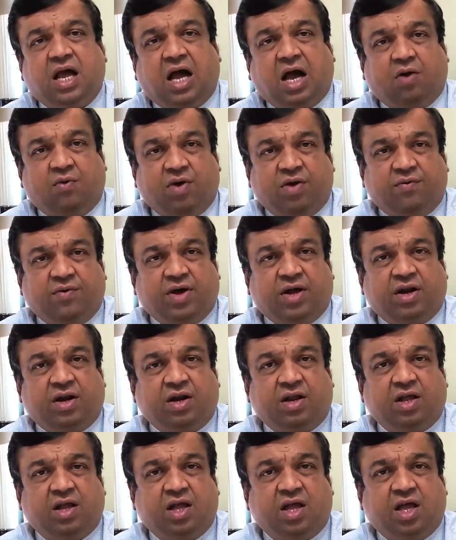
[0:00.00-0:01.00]
However,
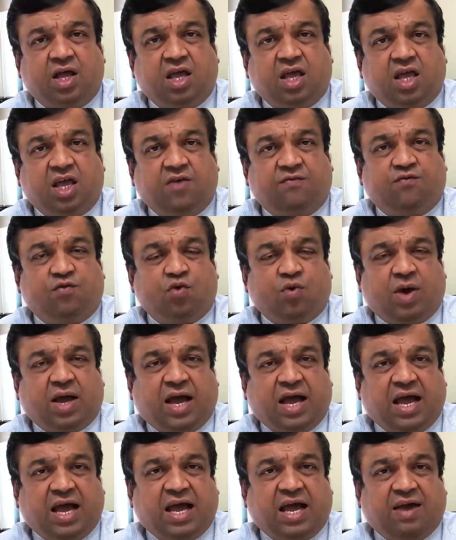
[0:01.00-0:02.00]
if you
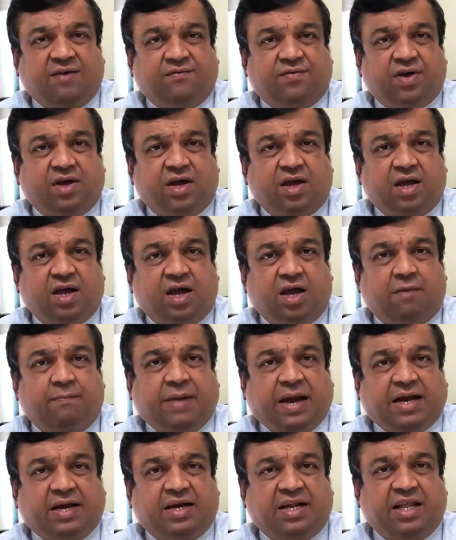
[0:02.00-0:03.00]
have a
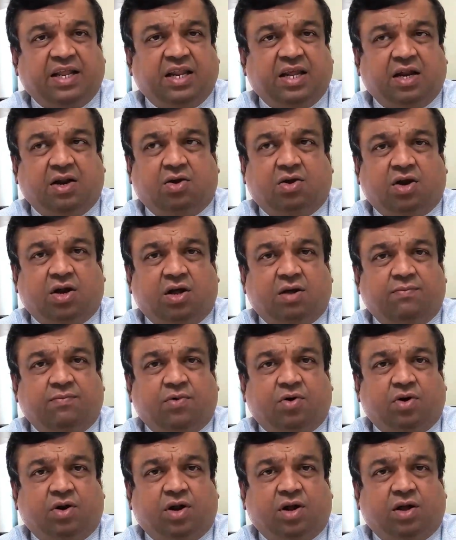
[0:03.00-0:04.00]
bacterial or
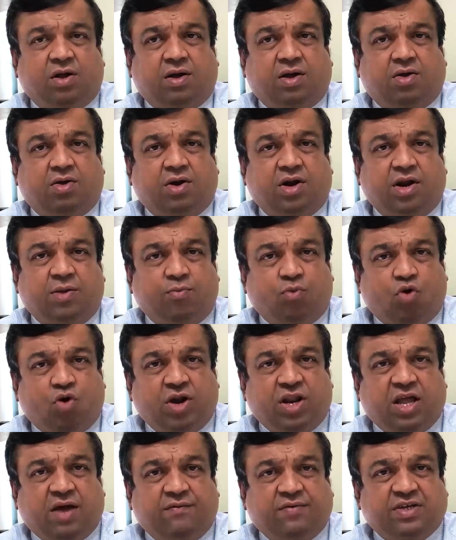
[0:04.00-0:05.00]
a, or a, or a
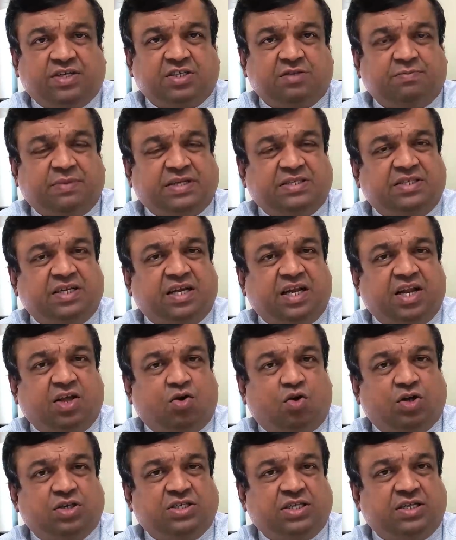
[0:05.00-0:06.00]
pneumonia which is basically
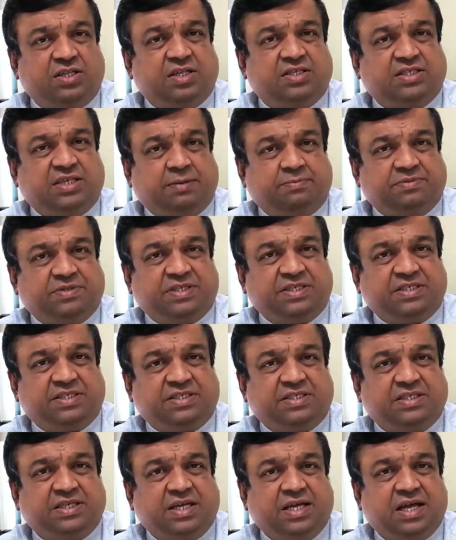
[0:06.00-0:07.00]
causing the
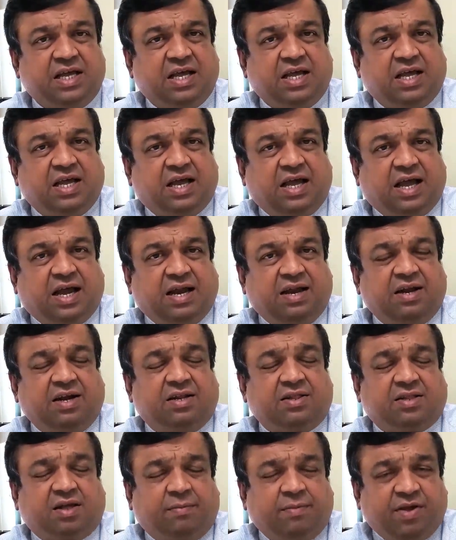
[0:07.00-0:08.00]
sepsis, and
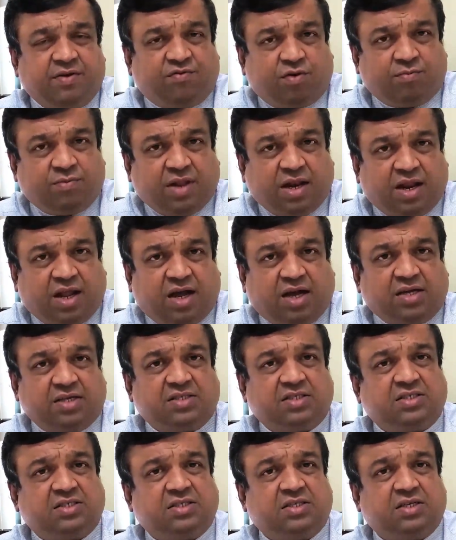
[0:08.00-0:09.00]
it's coming from the
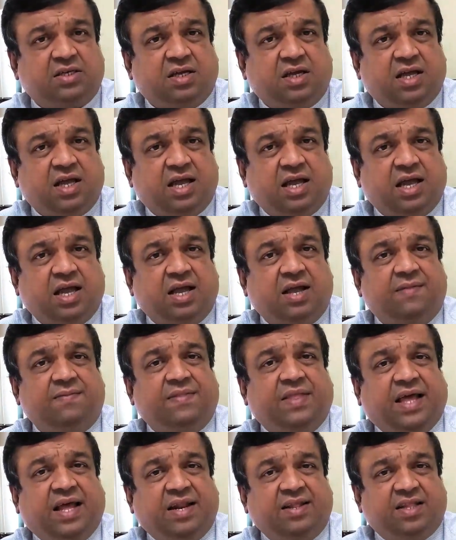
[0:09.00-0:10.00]
lungs,
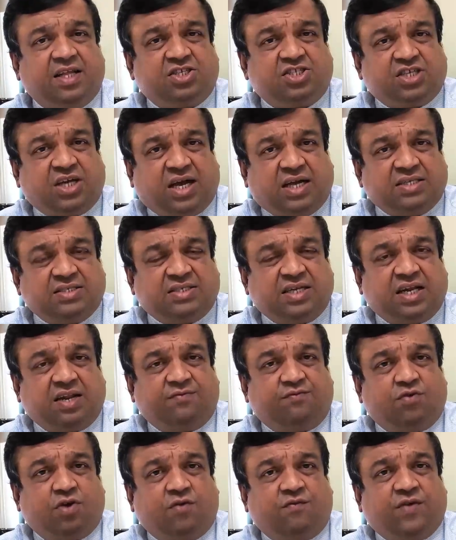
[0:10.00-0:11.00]
there is a chance that
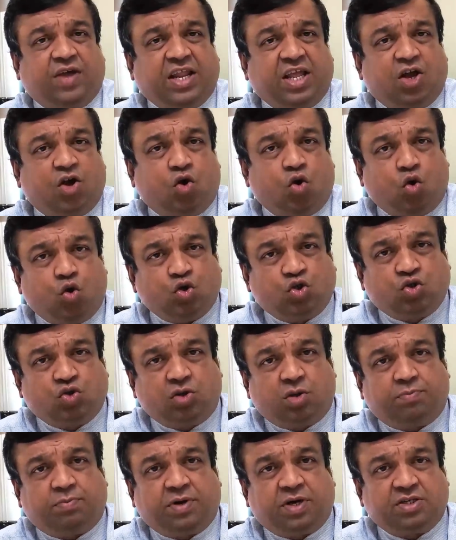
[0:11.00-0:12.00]
if you're very close to
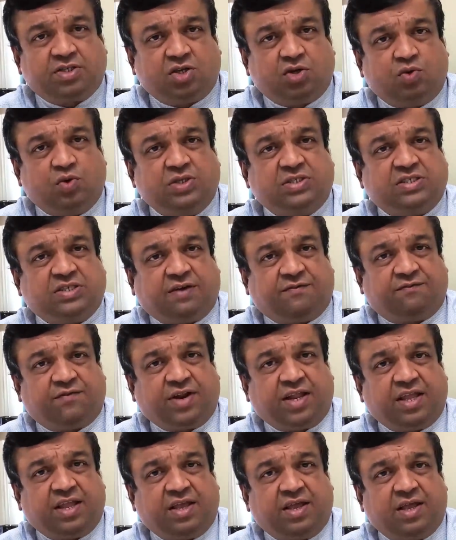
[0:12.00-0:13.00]
the person who is
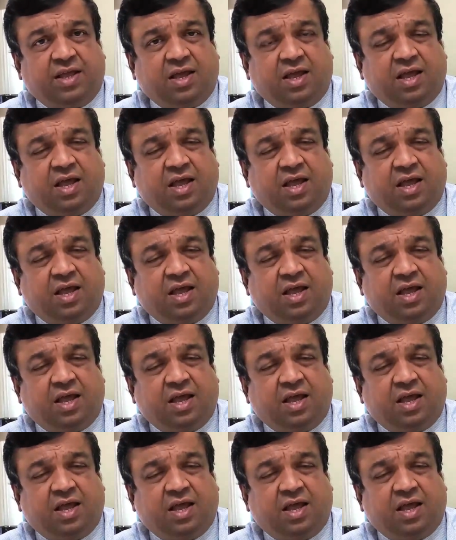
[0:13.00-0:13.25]
suffering